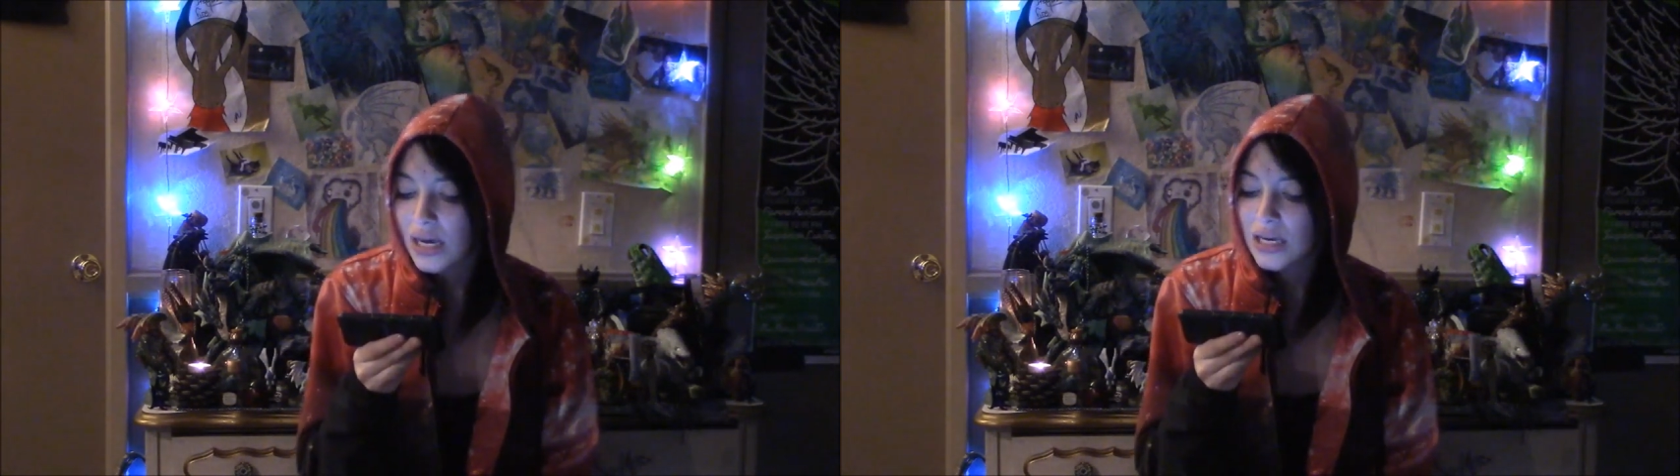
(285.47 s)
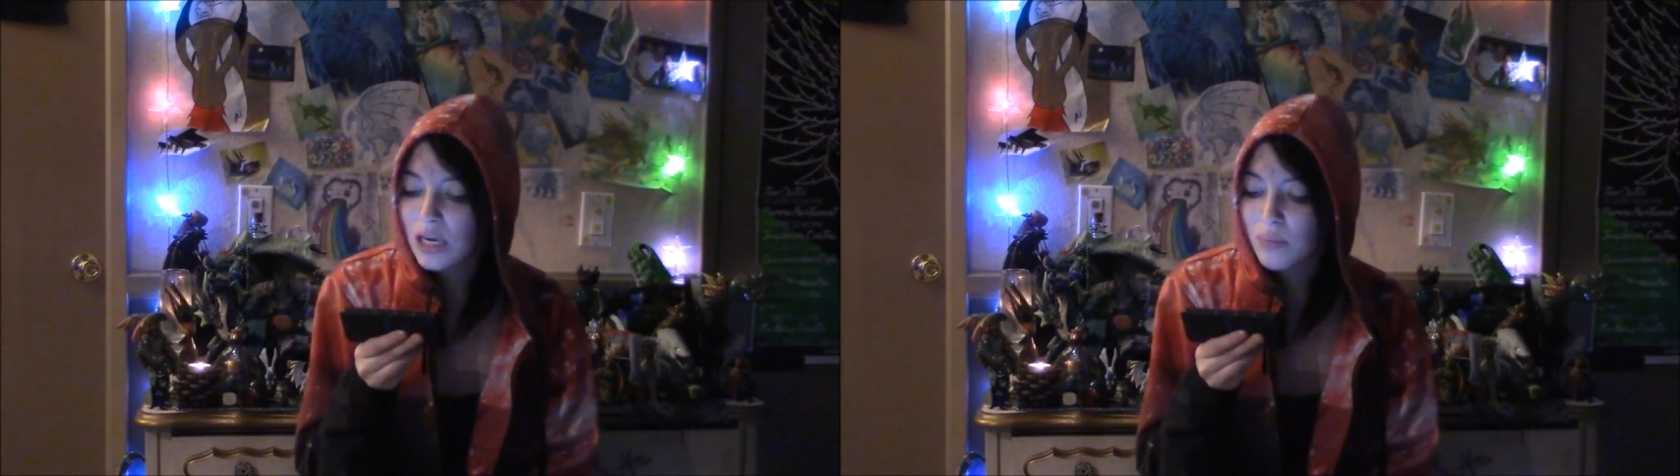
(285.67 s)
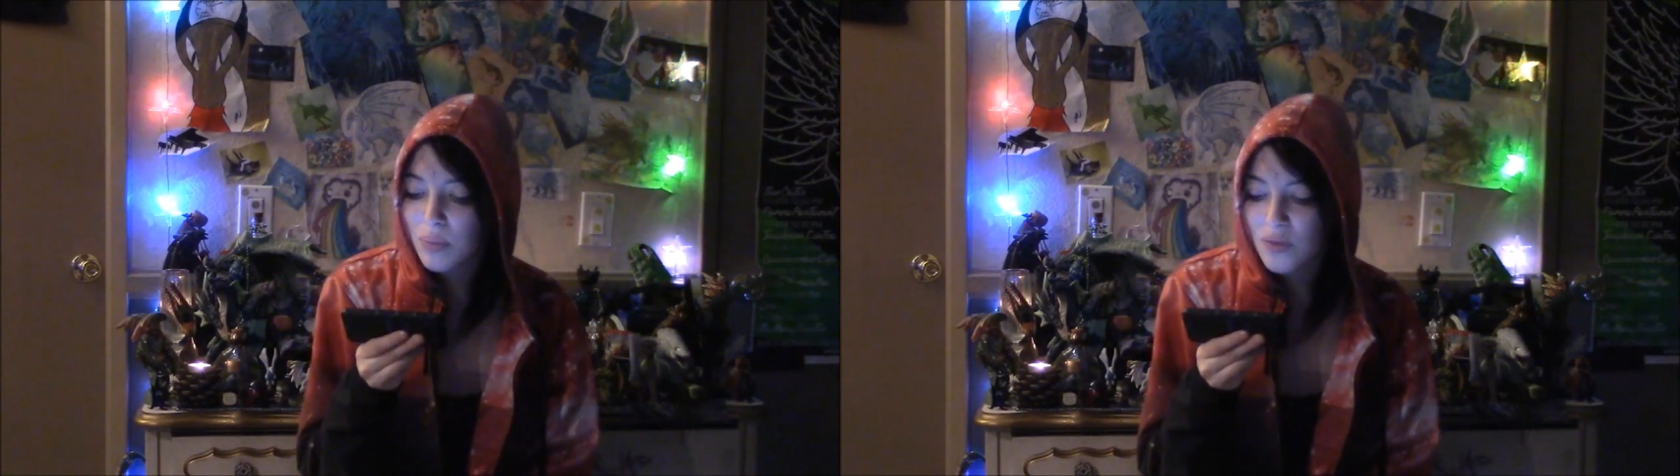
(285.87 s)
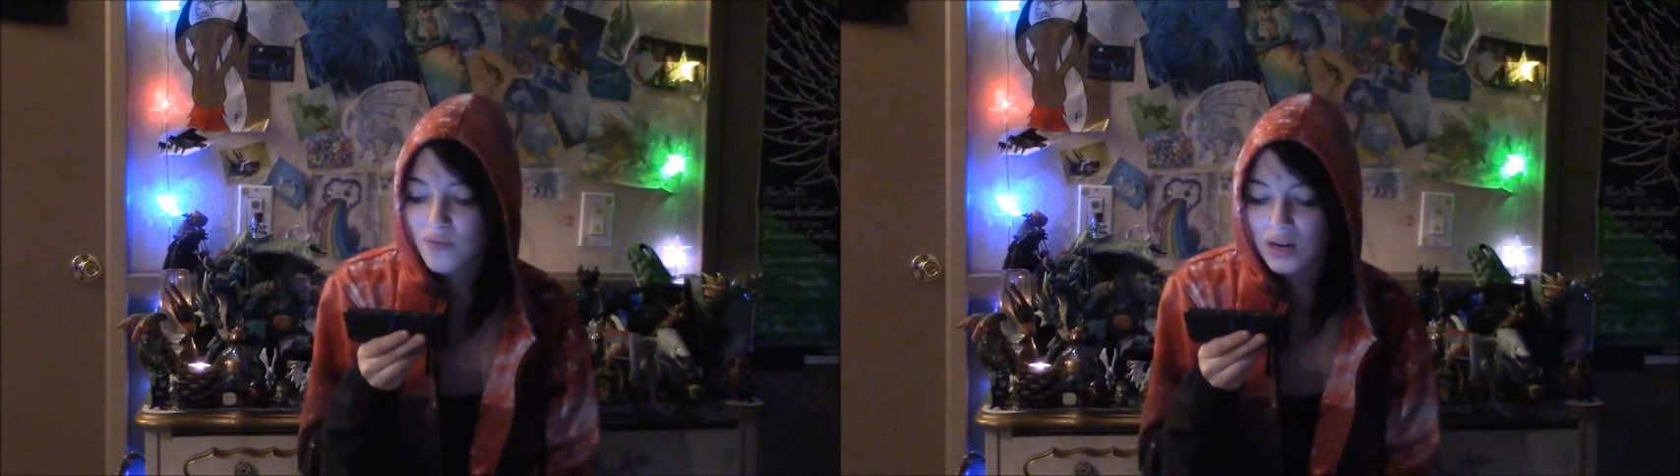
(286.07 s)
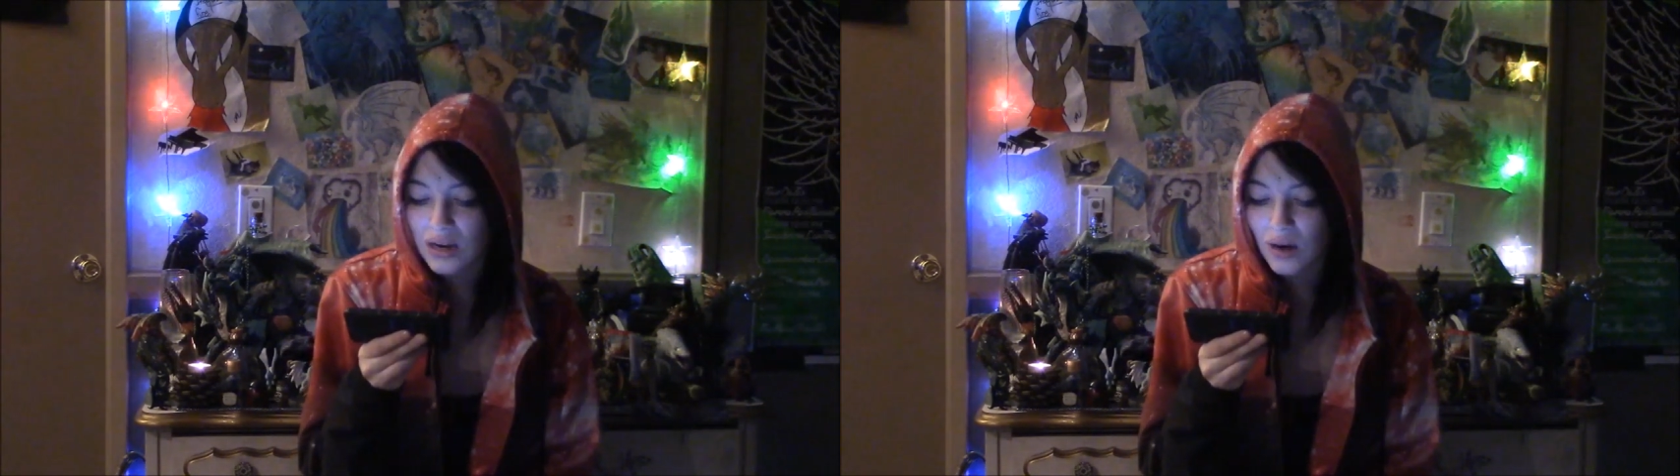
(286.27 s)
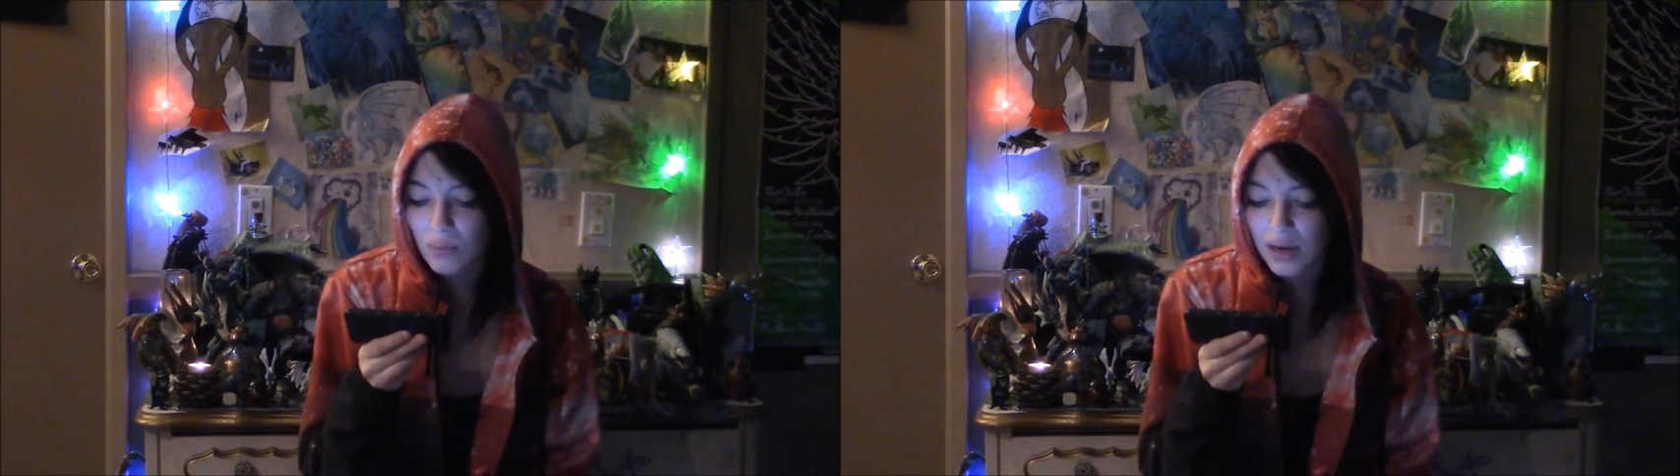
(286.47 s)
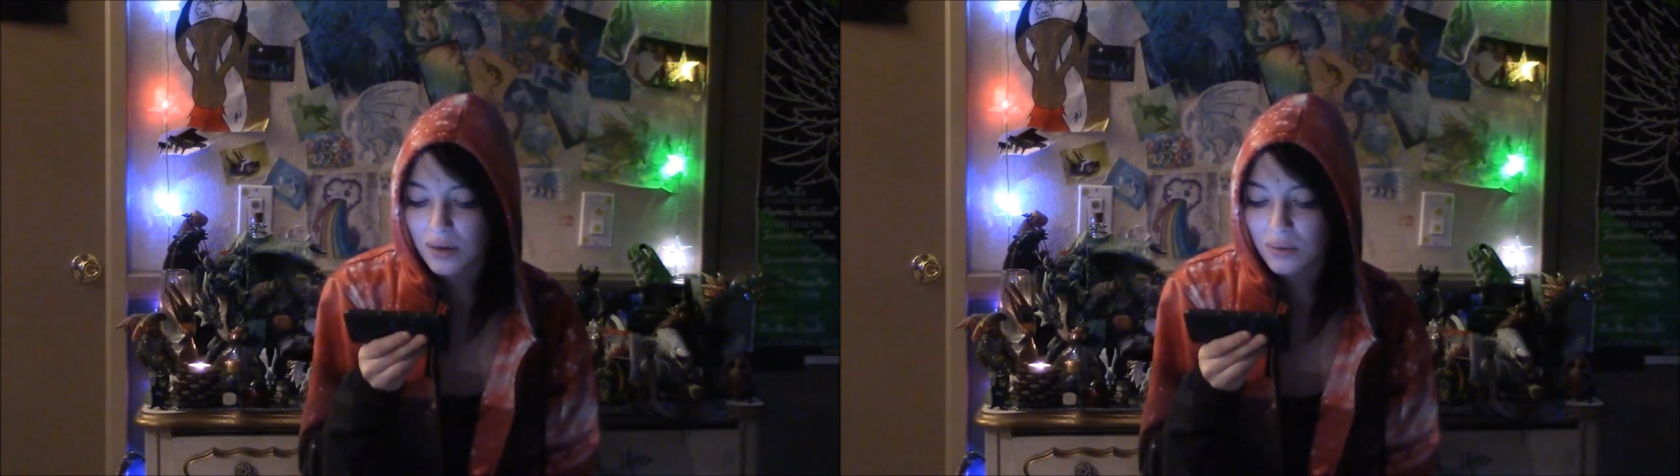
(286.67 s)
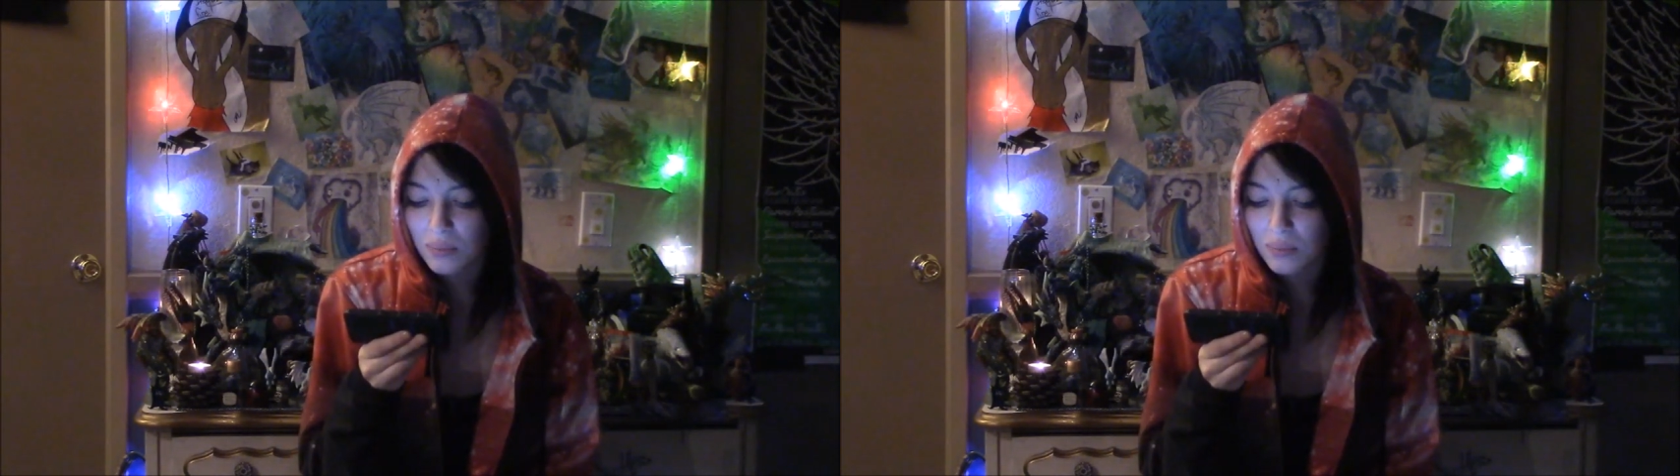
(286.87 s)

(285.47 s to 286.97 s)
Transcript: keep up the video, make